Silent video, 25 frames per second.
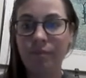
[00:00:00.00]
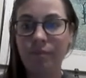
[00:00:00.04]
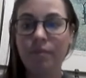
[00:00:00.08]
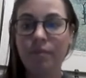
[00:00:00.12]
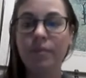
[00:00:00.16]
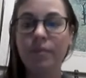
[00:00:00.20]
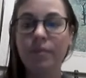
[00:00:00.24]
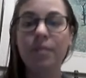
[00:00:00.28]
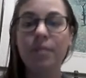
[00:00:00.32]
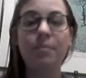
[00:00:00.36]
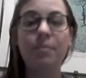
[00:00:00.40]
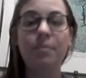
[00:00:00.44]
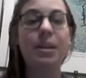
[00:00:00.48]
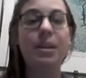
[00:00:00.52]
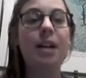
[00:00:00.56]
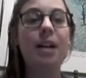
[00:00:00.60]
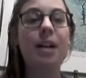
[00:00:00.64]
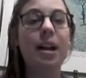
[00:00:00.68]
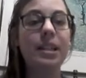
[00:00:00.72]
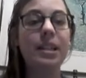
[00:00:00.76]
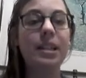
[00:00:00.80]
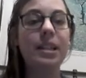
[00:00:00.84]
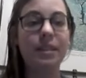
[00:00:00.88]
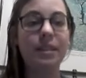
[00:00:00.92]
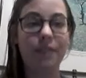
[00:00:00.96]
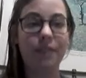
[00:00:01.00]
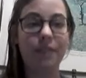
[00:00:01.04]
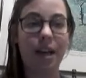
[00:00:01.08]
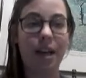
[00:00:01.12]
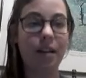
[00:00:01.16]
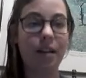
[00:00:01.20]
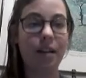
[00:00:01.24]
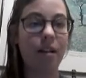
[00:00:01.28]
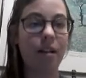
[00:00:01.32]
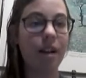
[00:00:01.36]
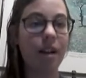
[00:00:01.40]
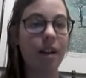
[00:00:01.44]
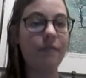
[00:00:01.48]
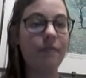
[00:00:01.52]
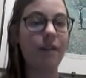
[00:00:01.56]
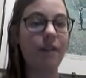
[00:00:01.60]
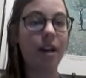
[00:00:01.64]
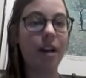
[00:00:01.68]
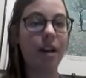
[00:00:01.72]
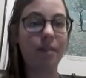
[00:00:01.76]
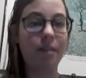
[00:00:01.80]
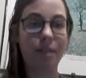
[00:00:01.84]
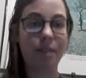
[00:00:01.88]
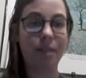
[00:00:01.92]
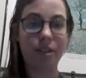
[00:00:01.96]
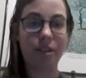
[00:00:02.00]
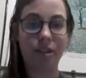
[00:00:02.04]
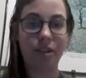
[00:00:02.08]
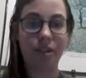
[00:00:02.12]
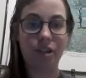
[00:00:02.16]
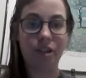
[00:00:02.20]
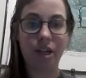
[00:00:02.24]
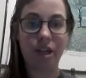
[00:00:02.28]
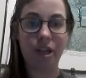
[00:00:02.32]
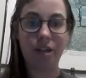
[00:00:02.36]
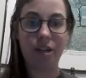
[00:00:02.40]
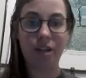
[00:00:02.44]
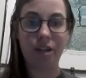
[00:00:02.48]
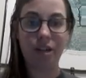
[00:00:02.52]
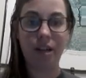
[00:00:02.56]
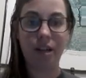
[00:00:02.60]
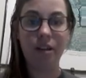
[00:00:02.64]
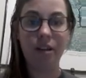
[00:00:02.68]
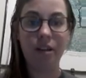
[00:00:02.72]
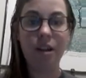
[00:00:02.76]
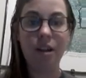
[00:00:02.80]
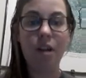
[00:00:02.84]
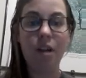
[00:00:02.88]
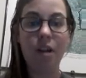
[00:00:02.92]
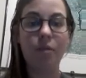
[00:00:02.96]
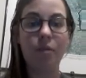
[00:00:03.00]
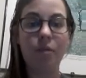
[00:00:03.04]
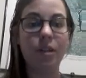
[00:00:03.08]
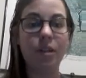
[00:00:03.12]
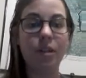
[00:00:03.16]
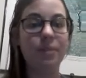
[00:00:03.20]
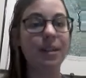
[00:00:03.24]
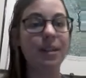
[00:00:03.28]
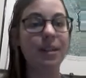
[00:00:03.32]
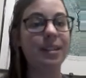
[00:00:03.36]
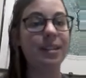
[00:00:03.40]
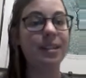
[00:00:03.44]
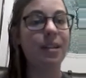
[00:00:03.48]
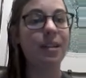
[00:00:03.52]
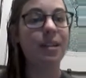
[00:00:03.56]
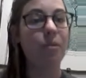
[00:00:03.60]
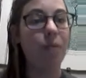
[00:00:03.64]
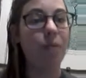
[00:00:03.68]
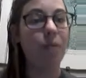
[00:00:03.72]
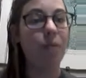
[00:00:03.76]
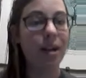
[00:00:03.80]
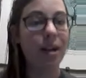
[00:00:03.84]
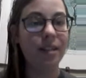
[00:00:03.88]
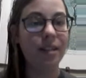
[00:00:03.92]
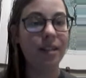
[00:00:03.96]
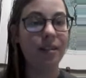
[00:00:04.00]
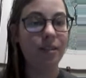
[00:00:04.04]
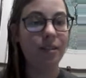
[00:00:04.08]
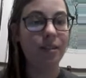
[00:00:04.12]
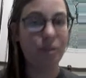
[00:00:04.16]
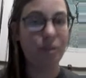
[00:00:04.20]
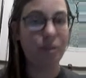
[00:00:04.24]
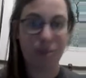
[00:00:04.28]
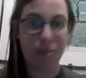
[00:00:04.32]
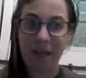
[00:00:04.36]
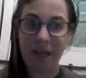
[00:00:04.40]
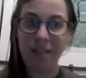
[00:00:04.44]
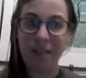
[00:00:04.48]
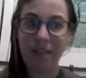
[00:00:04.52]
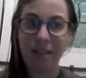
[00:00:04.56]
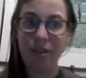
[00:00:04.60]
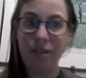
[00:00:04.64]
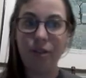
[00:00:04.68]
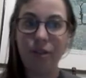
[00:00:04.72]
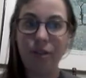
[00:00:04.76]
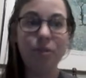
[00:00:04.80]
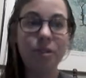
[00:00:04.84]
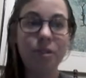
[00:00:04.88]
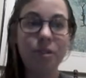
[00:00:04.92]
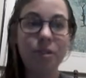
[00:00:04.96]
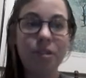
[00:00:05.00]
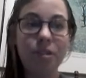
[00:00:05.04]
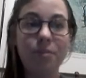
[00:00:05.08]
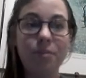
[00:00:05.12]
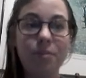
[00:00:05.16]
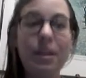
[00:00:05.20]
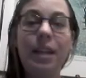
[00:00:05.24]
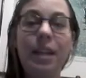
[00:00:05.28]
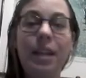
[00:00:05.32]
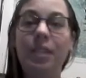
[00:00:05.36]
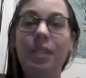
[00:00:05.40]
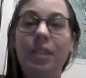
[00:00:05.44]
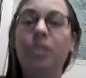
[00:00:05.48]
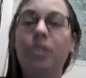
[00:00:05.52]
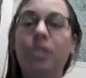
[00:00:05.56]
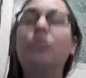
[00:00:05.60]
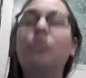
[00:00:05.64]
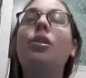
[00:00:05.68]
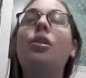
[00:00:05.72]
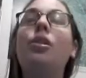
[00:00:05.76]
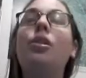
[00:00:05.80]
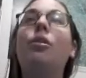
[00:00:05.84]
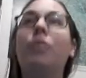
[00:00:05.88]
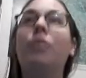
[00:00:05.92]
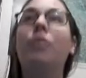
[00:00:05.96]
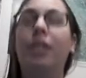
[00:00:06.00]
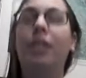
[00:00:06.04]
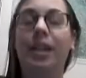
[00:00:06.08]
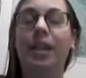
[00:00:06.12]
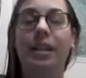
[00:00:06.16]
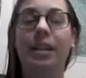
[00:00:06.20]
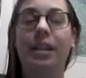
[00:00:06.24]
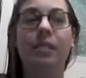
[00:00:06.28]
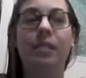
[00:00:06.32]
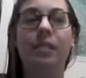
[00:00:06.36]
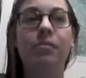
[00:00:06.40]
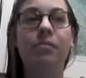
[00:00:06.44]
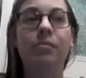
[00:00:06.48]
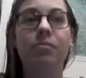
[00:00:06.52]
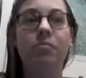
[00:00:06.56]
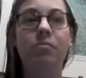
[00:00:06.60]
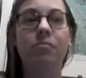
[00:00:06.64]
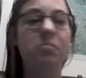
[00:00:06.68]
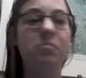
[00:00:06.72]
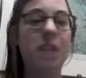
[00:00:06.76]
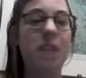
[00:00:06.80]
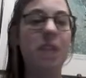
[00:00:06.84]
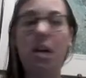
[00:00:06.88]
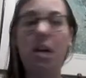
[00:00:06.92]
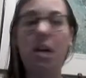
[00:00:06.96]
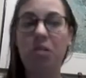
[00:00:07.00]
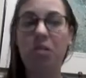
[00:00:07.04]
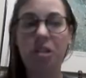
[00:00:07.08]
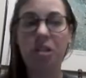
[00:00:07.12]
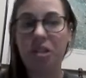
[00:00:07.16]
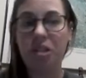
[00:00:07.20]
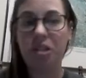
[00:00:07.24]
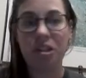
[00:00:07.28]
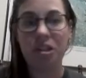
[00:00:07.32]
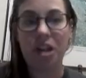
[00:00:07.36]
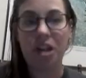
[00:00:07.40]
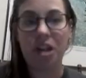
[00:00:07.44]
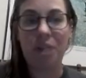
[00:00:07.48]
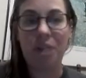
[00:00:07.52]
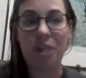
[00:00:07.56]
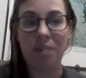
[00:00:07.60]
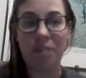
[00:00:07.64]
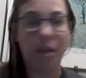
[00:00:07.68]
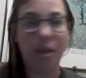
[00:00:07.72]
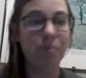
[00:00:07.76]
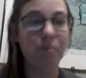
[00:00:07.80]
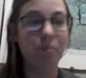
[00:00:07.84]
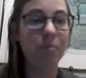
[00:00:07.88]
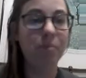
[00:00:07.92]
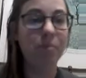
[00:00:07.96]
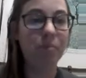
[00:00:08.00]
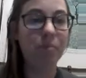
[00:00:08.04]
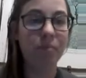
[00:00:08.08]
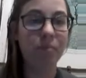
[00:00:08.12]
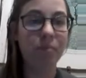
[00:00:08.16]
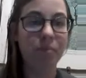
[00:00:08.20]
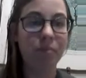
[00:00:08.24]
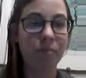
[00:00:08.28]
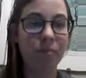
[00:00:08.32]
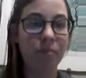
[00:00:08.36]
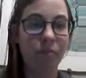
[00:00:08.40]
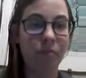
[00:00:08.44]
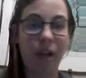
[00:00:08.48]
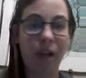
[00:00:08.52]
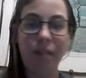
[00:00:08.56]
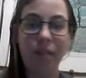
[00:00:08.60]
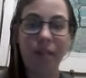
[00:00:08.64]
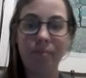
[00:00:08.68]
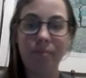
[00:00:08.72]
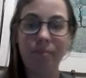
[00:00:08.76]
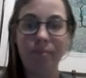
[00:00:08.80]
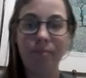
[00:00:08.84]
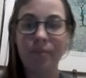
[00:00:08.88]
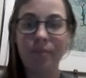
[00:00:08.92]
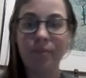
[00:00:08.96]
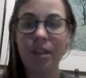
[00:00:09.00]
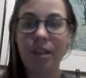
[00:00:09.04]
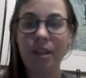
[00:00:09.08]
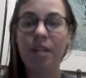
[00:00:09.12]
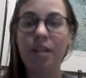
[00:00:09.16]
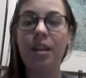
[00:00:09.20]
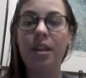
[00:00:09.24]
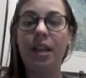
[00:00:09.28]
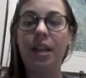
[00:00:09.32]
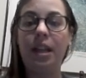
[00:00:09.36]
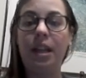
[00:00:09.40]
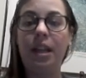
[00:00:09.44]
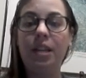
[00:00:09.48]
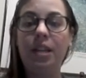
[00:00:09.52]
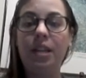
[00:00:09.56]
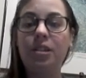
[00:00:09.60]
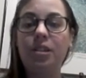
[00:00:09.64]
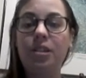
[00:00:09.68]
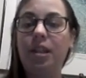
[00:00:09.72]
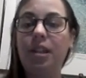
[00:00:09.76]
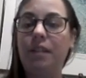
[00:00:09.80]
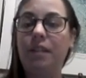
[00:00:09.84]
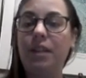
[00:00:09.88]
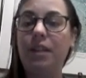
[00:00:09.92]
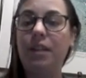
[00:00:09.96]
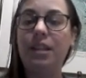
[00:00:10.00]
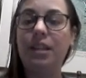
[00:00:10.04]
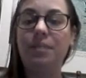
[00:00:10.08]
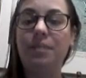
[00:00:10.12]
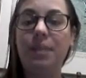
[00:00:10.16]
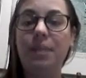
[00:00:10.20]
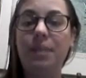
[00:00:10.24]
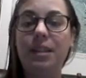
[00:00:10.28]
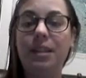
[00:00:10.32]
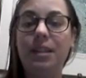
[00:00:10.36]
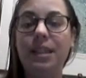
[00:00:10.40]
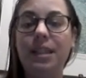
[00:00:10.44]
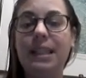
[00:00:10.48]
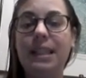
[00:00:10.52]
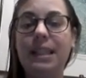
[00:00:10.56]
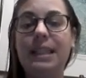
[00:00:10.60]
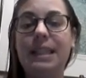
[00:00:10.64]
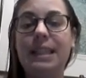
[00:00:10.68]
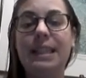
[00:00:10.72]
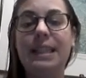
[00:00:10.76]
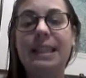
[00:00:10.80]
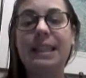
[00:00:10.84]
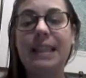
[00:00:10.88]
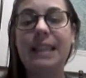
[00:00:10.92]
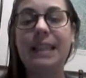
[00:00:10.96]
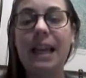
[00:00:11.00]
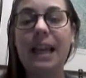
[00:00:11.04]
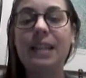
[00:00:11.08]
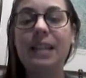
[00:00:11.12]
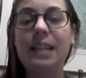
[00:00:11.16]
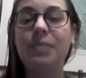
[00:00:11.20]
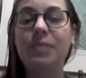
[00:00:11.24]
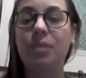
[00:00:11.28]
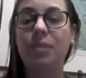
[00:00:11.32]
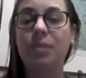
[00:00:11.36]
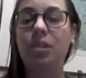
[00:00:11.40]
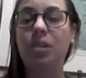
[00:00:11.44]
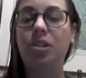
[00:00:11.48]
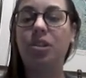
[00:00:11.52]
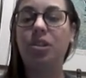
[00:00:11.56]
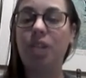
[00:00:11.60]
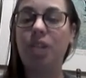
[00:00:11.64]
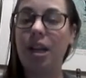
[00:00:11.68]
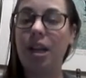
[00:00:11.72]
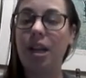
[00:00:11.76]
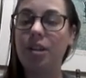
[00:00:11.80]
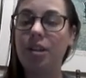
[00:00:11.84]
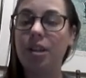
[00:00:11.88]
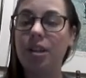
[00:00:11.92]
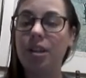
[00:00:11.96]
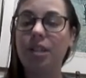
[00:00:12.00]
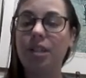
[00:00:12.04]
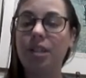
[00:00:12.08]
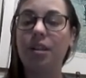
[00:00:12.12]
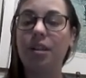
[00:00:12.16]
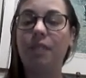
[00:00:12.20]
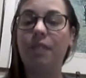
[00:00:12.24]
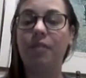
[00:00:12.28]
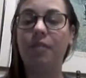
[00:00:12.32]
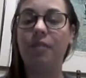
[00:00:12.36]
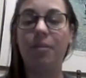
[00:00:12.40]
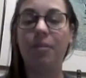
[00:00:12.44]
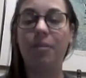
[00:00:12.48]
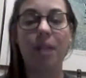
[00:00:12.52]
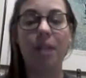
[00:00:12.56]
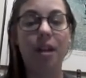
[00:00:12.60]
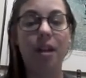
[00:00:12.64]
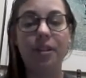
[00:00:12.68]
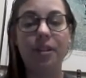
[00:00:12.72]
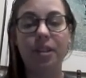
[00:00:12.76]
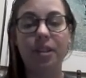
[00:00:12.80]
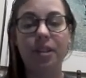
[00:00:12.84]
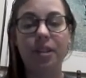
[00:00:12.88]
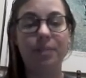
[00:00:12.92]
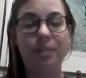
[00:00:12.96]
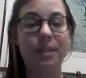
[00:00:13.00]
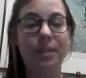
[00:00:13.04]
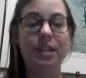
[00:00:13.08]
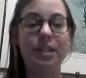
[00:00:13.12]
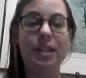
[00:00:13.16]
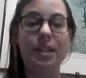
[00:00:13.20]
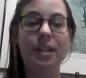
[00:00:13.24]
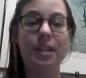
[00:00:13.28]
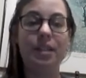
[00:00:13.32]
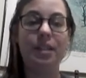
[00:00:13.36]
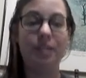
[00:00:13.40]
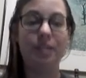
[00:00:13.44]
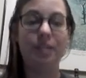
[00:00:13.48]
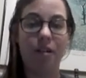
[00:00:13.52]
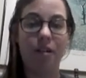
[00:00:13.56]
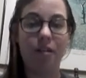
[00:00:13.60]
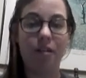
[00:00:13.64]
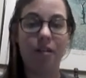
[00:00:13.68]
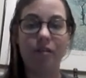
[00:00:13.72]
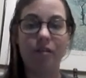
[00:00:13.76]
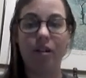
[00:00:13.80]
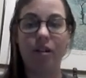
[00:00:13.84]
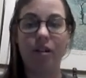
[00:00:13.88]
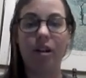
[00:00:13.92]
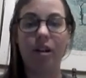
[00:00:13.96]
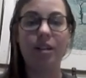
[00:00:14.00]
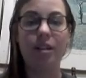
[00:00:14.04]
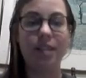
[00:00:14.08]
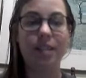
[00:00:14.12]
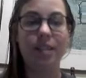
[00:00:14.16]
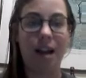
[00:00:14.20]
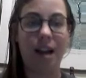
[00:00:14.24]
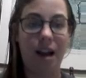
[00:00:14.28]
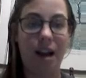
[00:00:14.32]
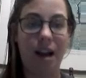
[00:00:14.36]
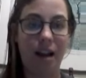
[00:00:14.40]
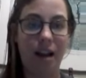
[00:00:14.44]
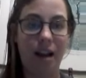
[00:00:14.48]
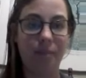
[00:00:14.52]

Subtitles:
Because of that, our environments are changing, which means that what trait used to be so good now could just not be, right? Each living species descends with changes from other species over time.